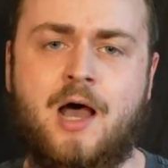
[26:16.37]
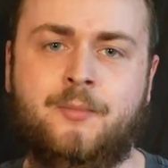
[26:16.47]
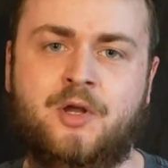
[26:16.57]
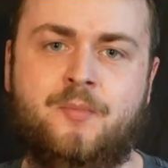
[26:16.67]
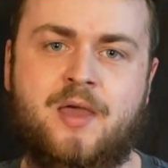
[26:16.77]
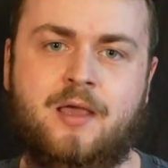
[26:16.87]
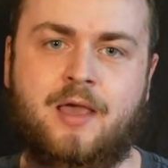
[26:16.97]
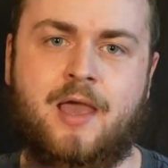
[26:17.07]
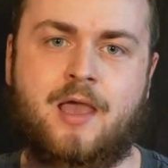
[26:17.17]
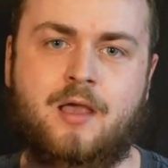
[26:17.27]
I'm going to make
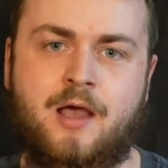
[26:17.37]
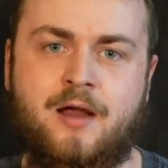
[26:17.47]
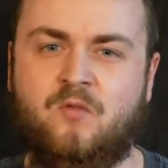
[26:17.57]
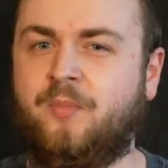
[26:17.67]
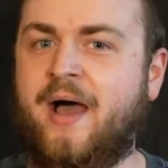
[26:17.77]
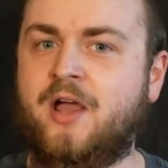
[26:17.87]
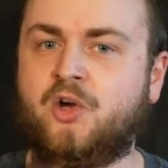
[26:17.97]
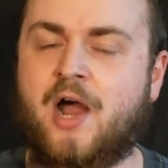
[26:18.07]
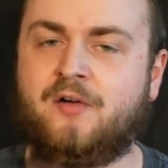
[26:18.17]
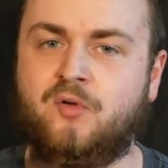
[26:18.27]
a kind of
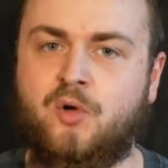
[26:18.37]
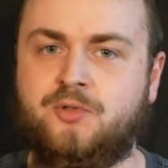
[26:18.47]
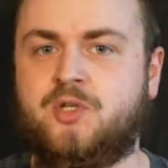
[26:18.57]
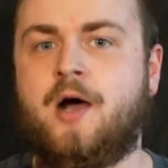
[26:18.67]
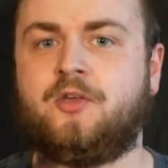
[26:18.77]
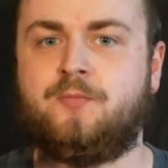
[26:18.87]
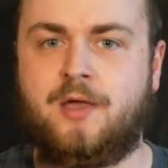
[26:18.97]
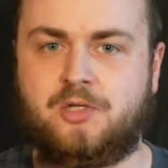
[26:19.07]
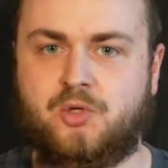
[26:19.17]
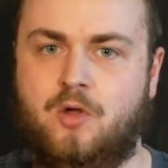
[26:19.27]
biographical
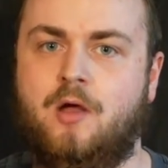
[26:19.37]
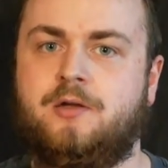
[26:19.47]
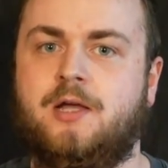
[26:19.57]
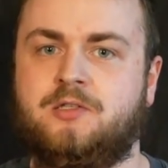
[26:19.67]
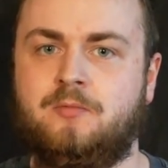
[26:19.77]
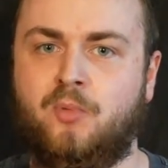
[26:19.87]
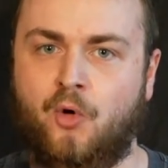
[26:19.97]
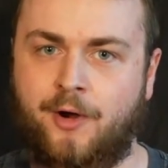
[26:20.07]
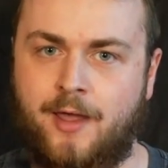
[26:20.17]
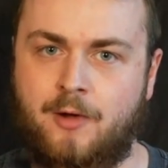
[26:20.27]
documentary on Dustin
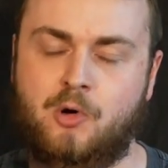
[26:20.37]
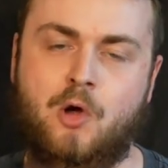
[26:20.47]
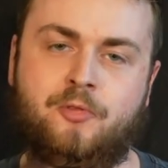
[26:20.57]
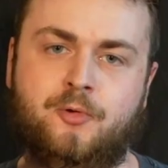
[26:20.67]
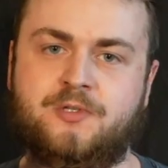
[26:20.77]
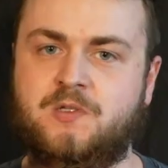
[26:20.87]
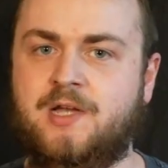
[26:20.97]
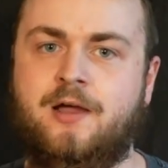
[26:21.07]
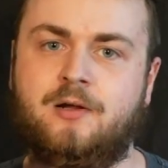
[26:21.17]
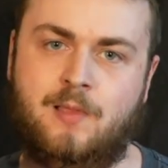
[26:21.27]
Poirier, and we'll go through his
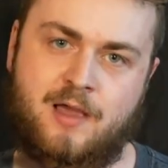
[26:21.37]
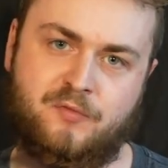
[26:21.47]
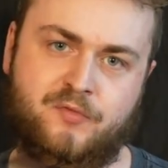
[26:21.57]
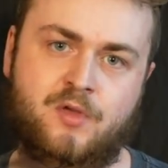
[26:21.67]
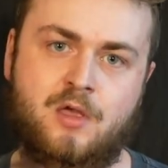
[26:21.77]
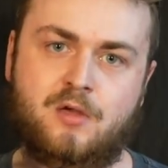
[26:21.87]
entire life,